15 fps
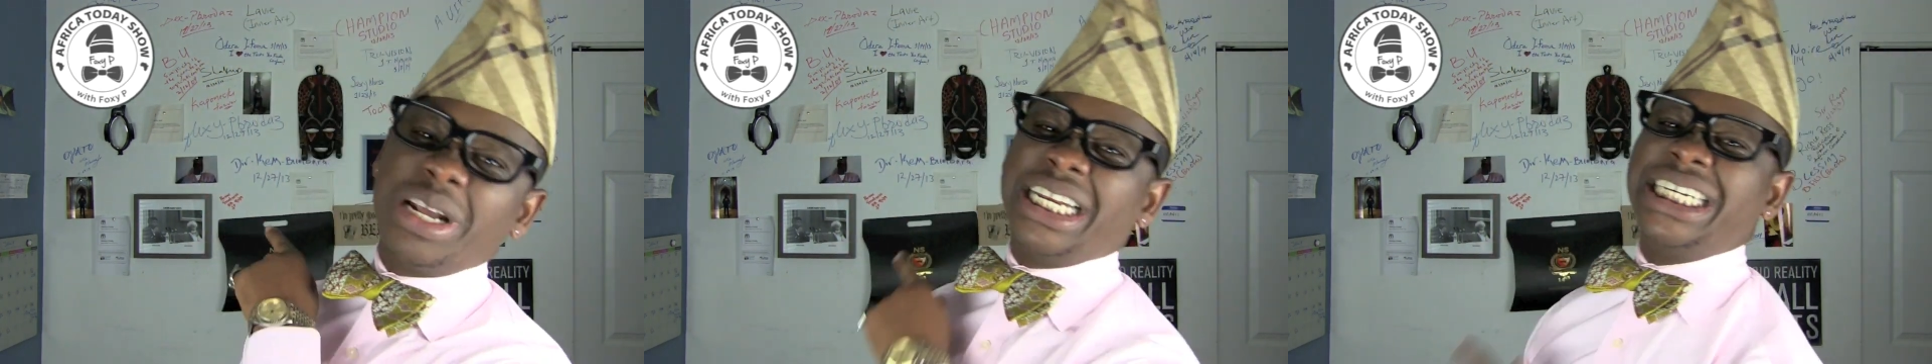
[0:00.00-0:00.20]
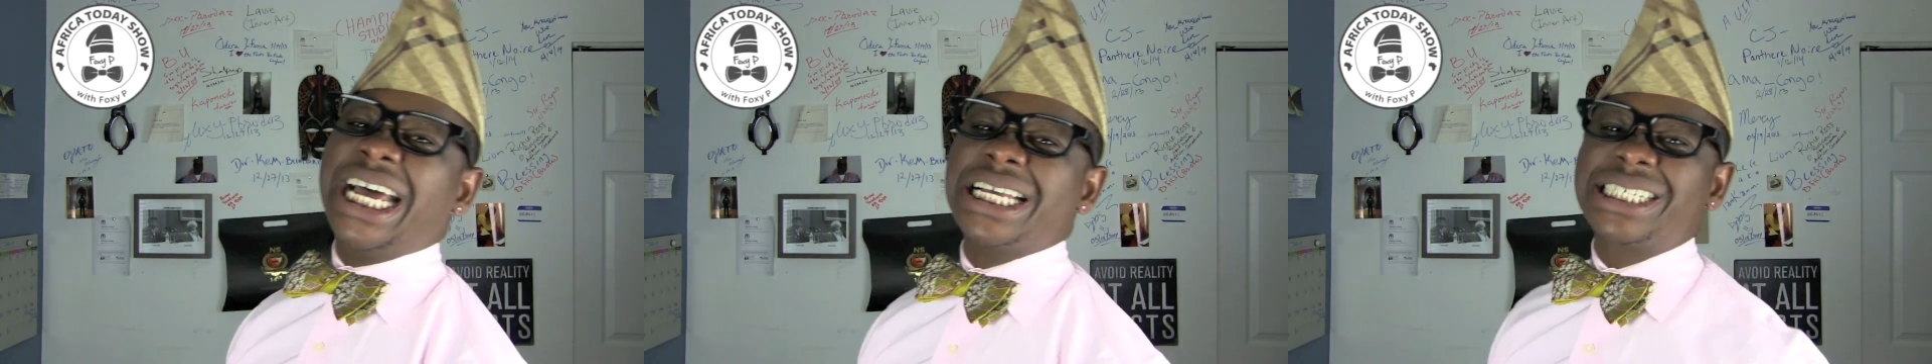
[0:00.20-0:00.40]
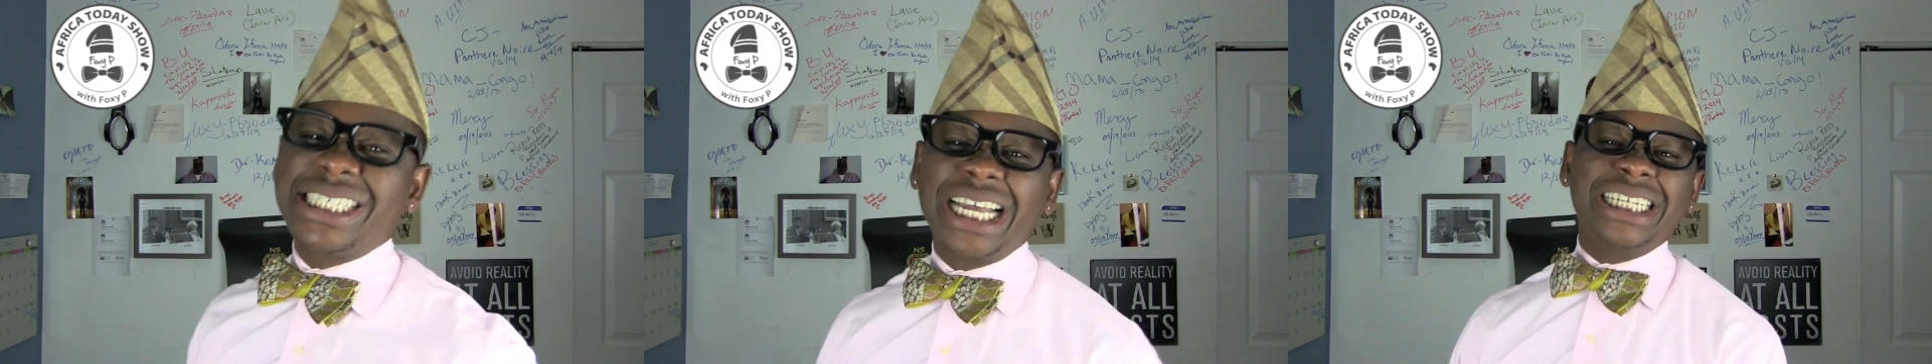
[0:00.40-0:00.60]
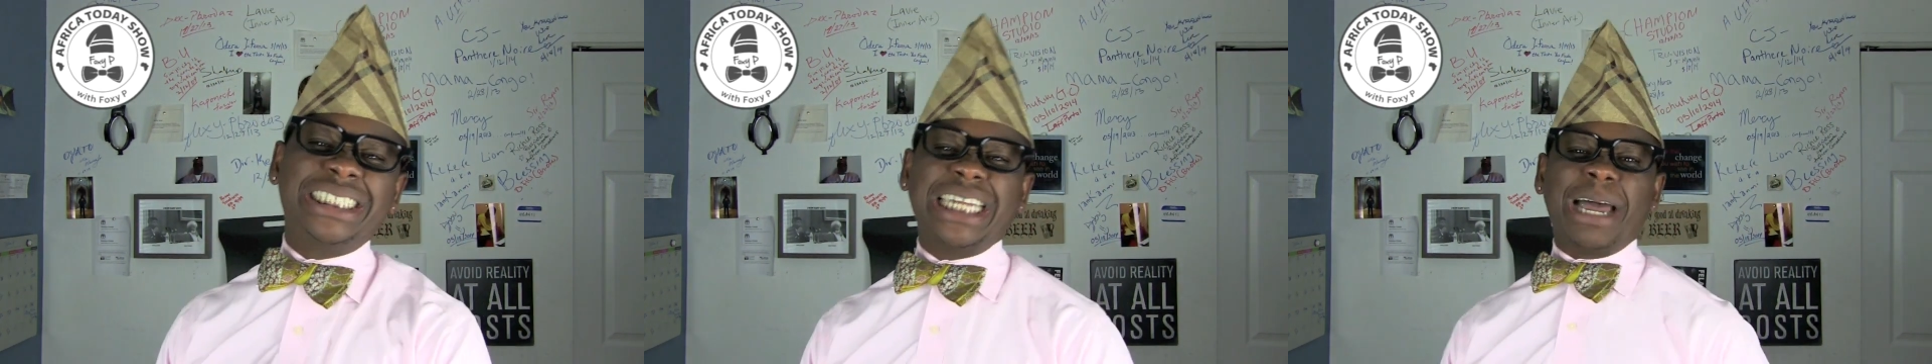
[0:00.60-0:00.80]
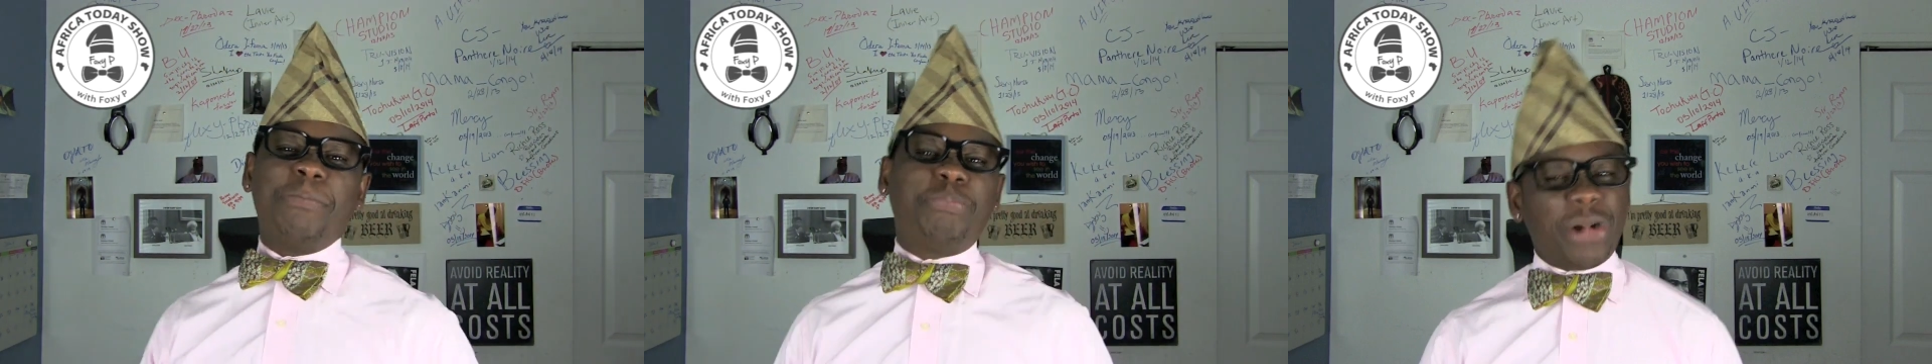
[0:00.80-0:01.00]
When in doubt,
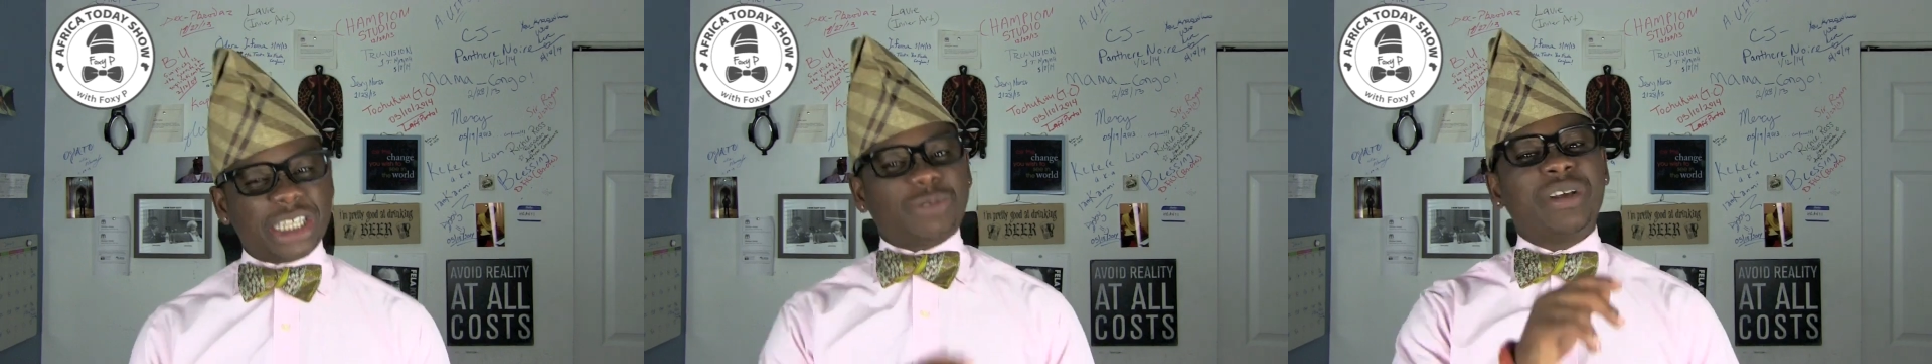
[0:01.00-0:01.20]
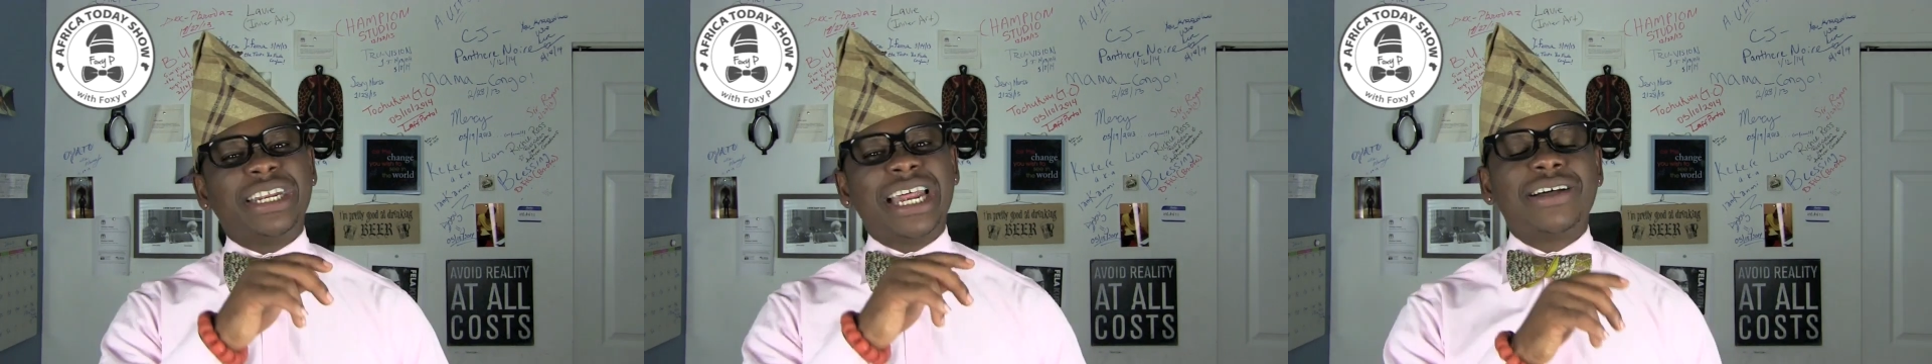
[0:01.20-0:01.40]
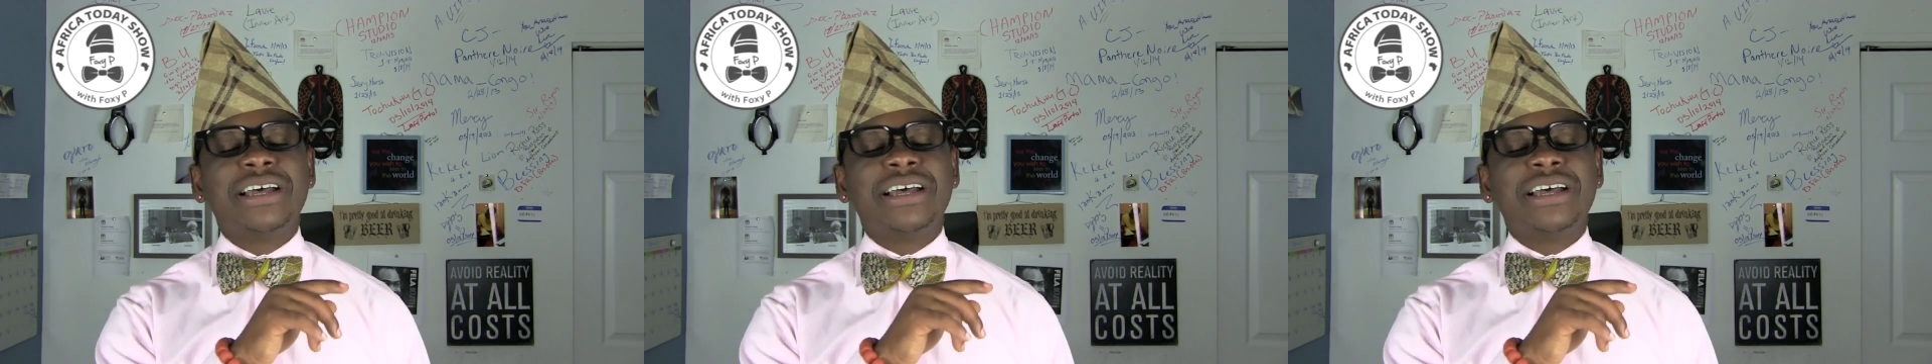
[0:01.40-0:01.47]
suck that breast. When in